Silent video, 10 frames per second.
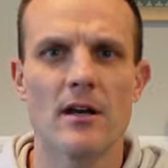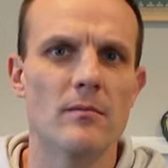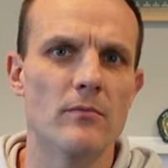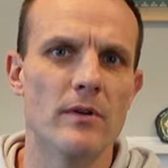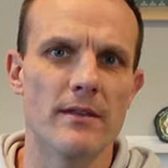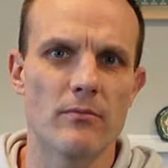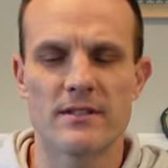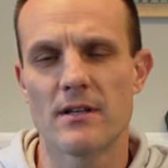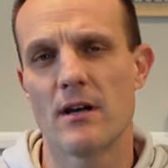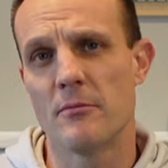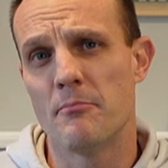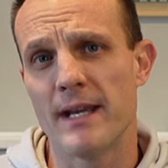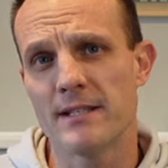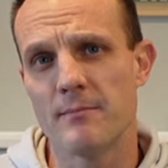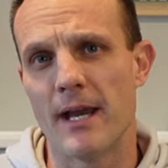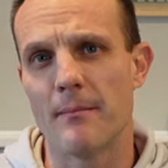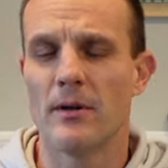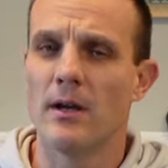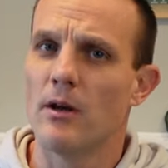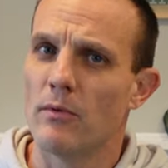come with what's called a base map.
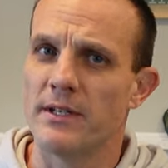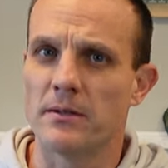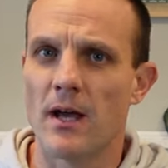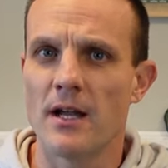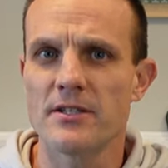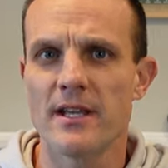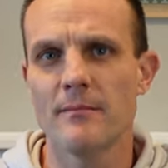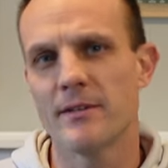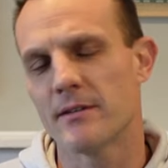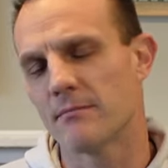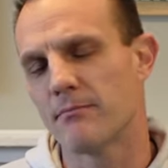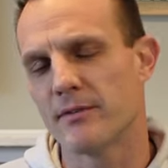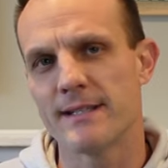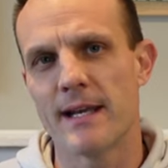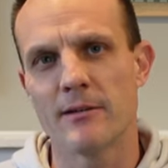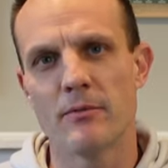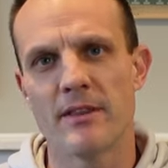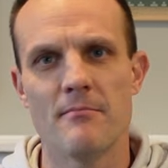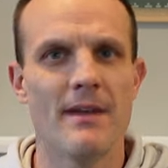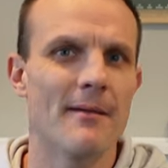When you launch them, you're presented
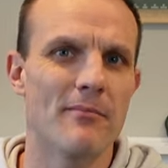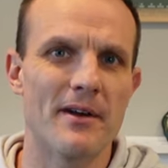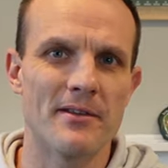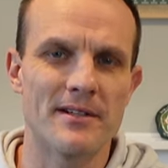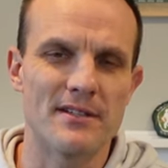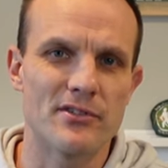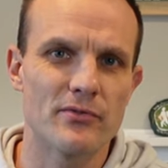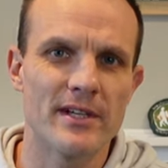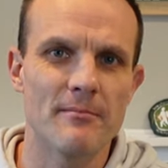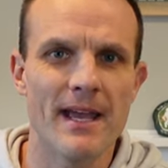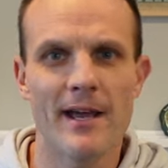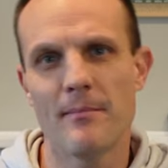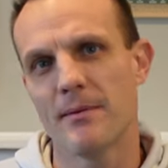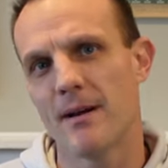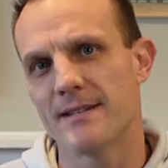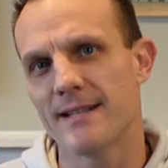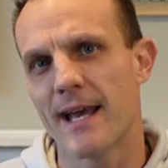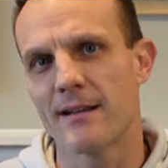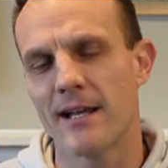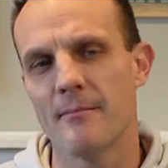with a map, whether it's a street map, a
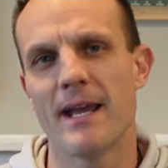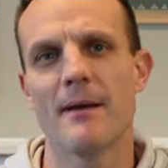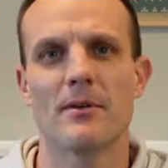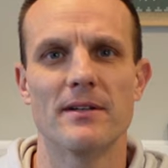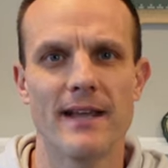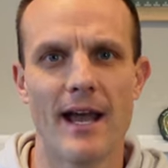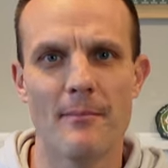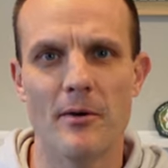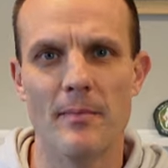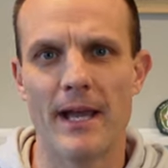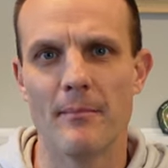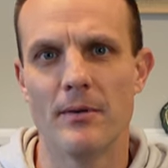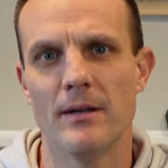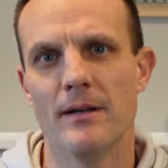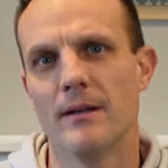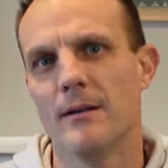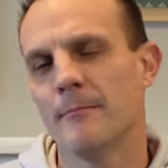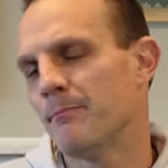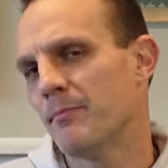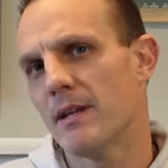satellite map, or a topo map.
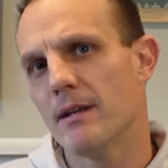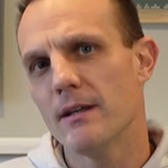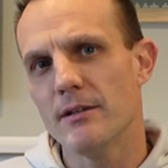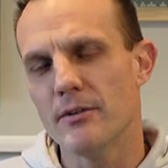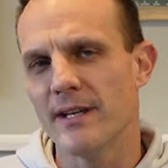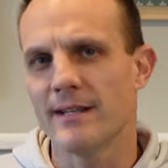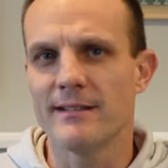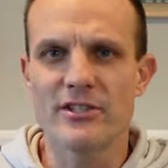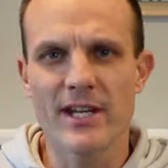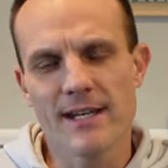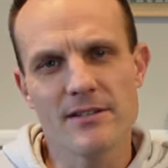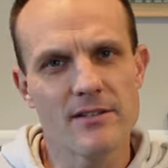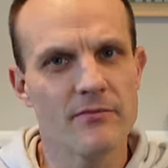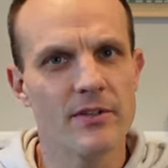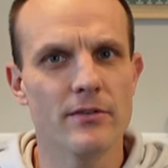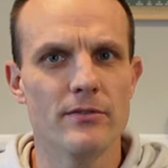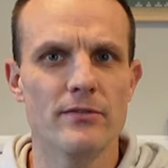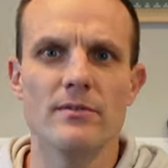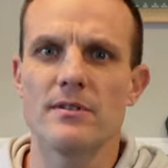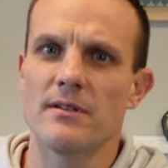You can change the
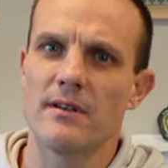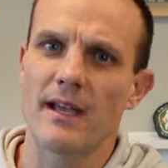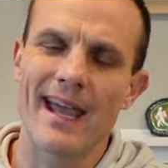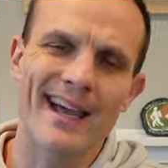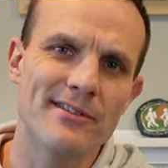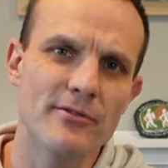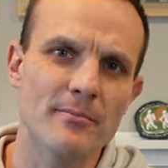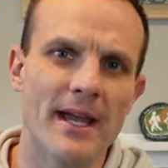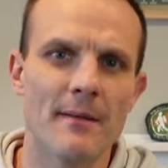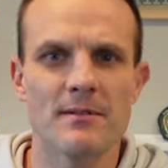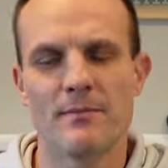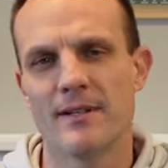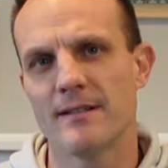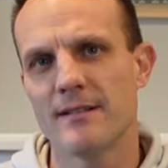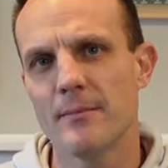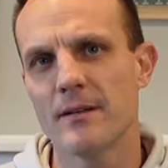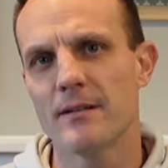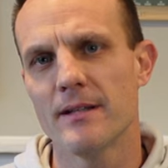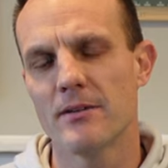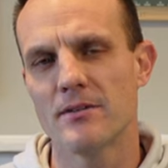views, add new maps, but
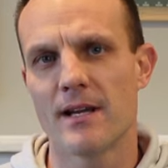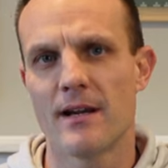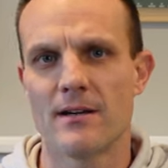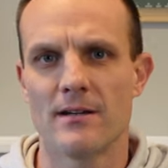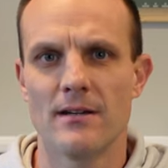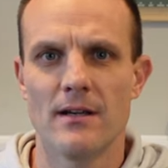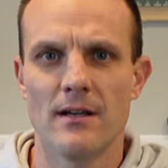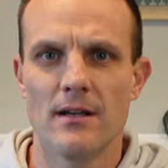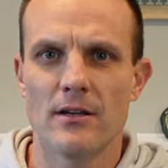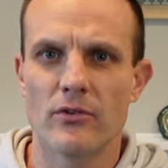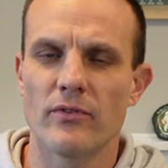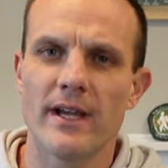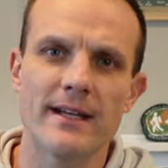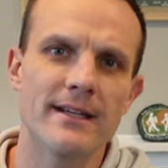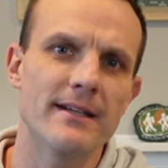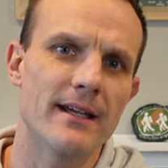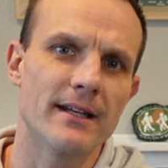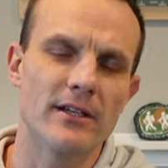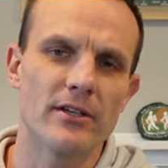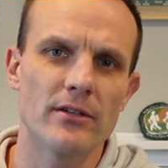typically those are created
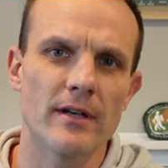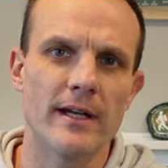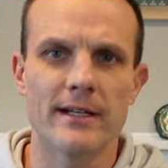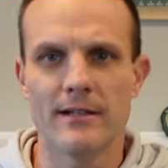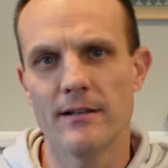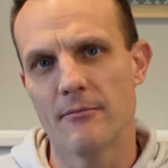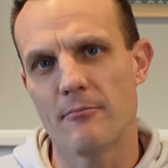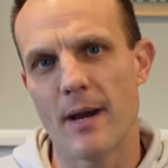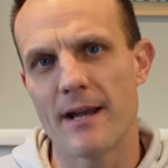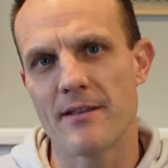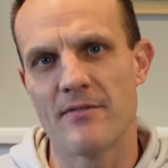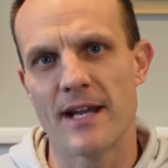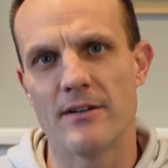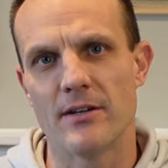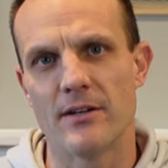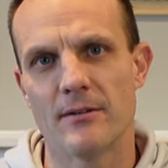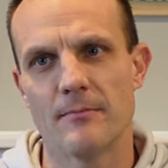and curated by the vendor.